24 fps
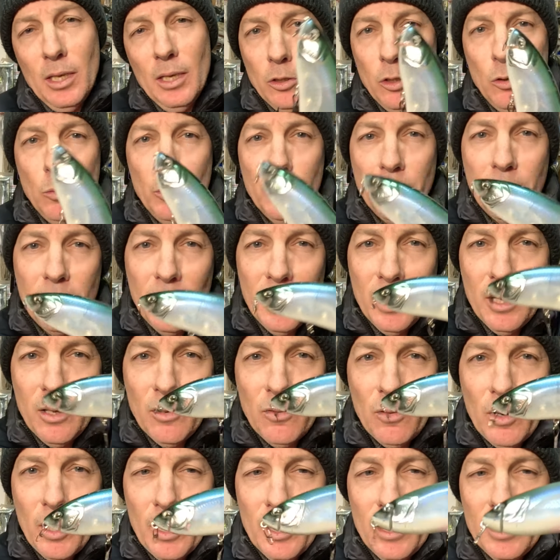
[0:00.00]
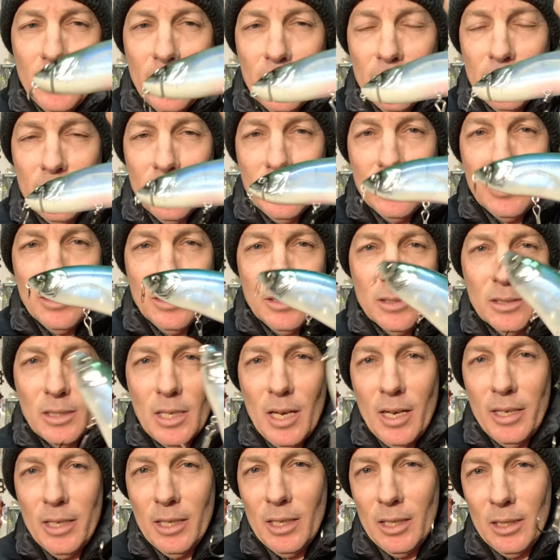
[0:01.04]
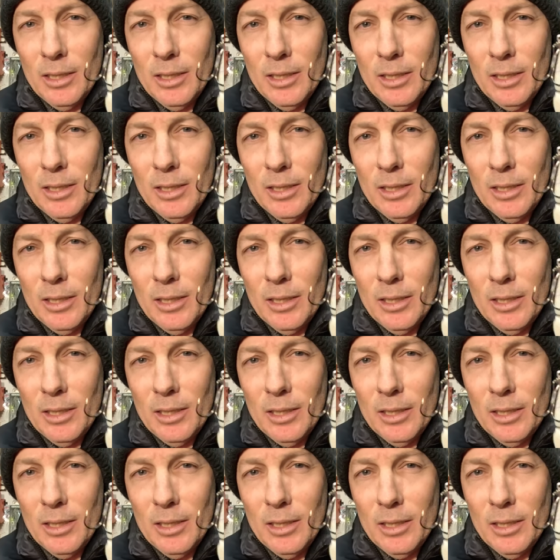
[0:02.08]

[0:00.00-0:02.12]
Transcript: you would think, right, that this is kind of